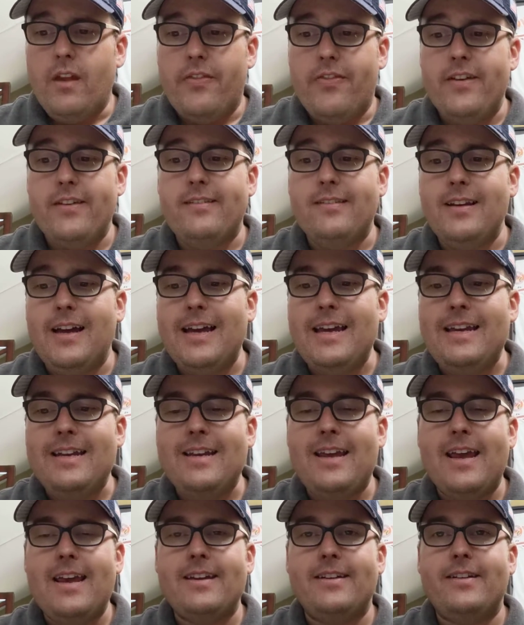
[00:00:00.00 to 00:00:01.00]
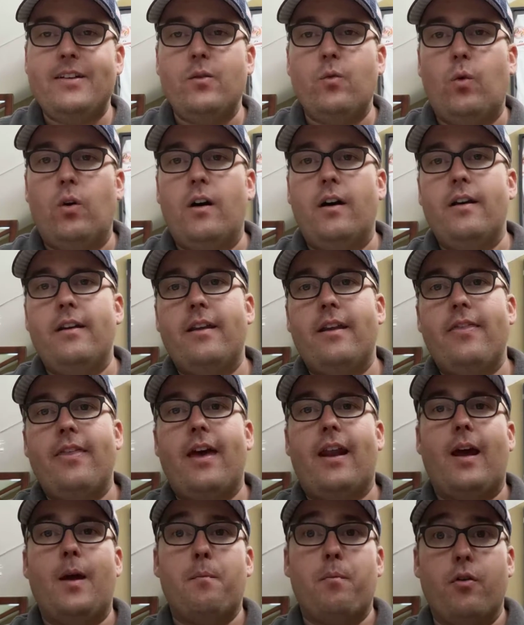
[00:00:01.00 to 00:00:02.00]
This 98 D1
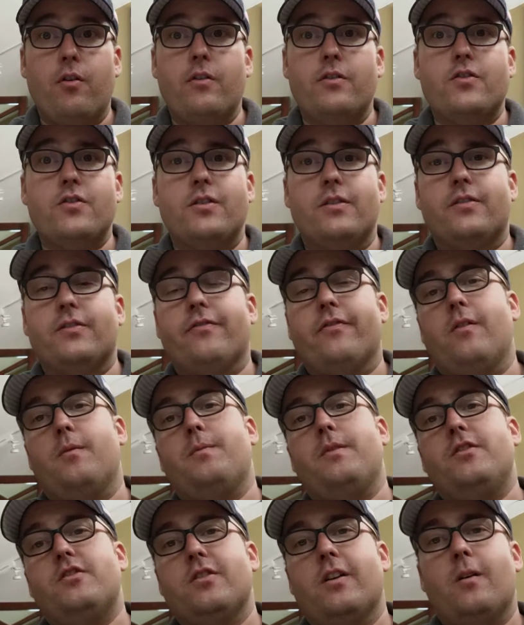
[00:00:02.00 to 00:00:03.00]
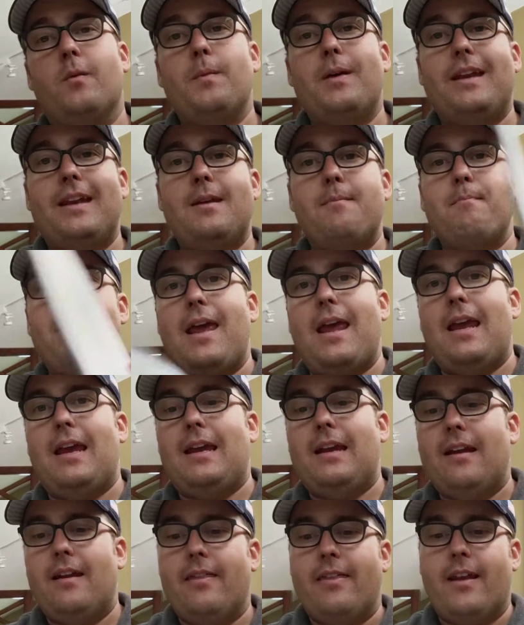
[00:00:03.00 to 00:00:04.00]
that I purchased from the gentleman in
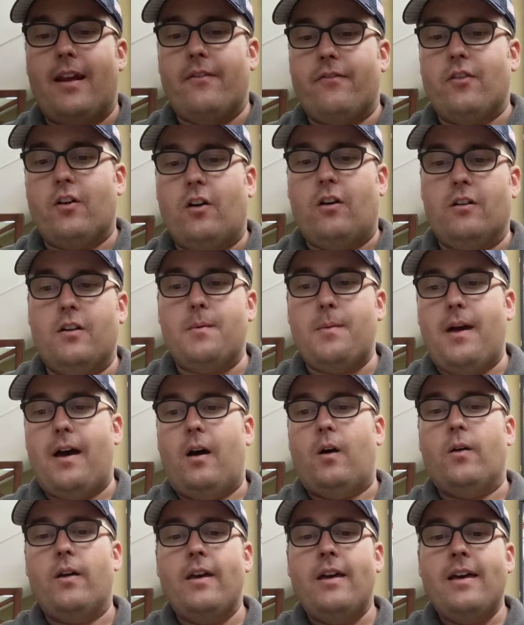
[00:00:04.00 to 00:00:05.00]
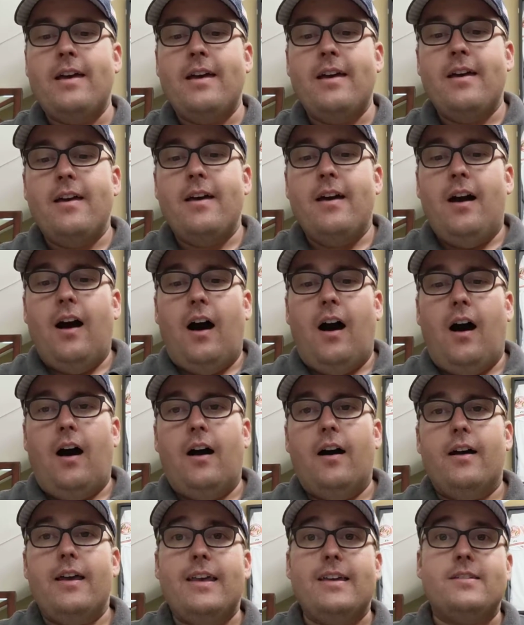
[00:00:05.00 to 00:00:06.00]
Maine that I've talked about
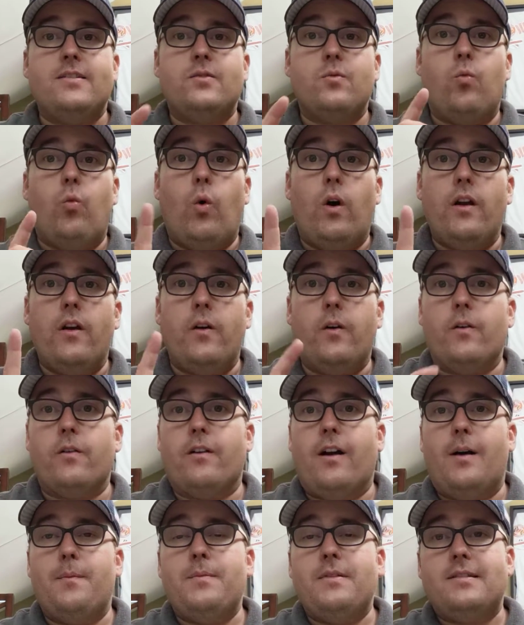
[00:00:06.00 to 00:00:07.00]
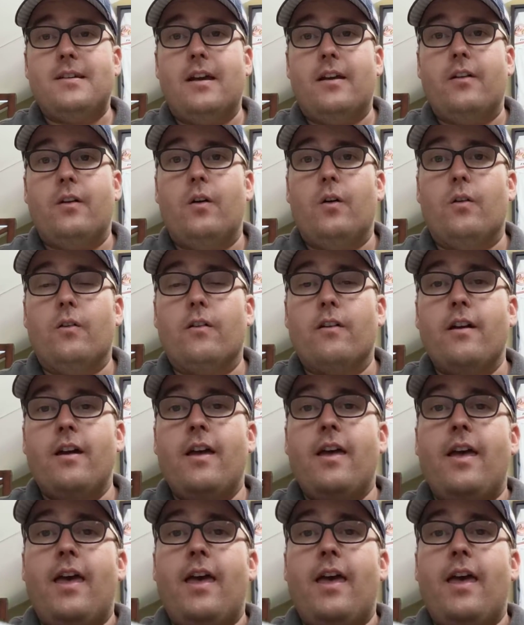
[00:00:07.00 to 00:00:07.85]
is one owner. I'm the second owner.